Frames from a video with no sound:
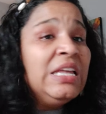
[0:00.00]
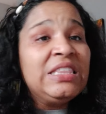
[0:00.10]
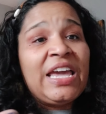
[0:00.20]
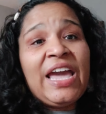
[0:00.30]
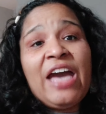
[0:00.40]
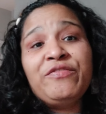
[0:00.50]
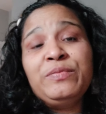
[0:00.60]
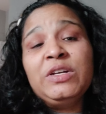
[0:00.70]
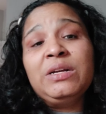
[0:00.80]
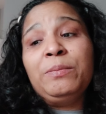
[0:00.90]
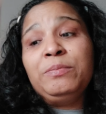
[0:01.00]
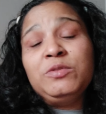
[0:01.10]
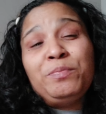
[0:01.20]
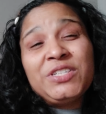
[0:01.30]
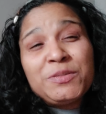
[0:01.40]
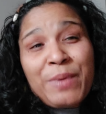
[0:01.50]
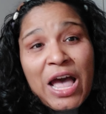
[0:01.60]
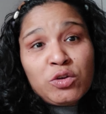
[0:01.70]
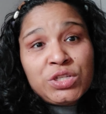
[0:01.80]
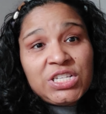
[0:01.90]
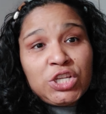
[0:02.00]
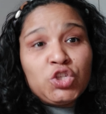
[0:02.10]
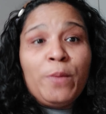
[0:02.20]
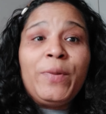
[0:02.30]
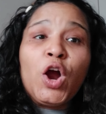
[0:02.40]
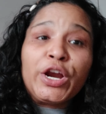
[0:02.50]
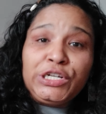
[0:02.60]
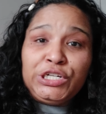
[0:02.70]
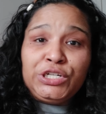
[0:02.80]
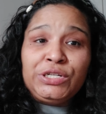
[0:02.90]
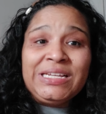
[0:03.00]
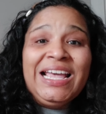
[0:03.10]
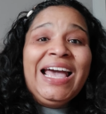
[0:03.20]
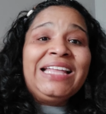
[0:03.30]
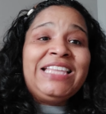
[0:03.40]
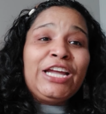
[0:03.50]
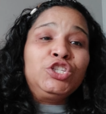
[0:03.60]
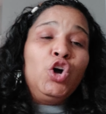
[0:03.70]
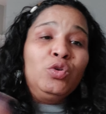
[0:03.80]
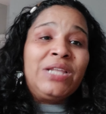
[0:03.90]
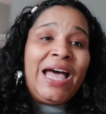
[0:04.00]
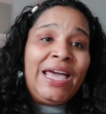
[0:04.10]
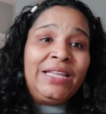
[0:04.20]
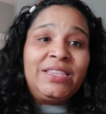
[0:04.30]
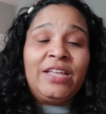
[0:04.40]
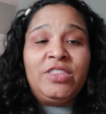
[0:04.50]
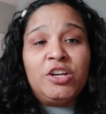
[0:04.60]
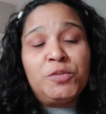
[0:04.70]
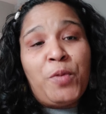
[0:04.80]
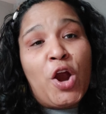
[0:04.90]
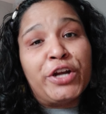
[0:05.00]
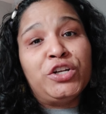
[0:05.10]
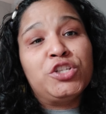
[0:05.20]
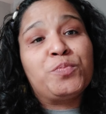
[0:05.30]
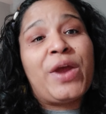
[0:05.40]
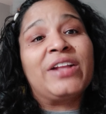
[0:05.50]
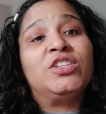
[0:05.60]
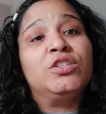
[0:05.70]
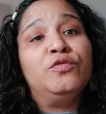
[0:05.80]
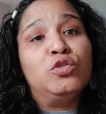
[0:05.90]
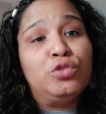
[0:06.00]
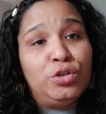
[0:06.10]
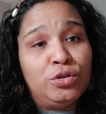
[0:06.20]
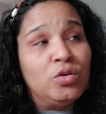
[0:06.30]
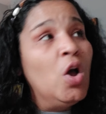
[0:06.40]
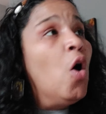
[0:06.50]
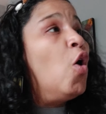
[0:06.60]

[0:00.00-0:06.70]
They have spouses or partners that don't like that their partners practice voodoo,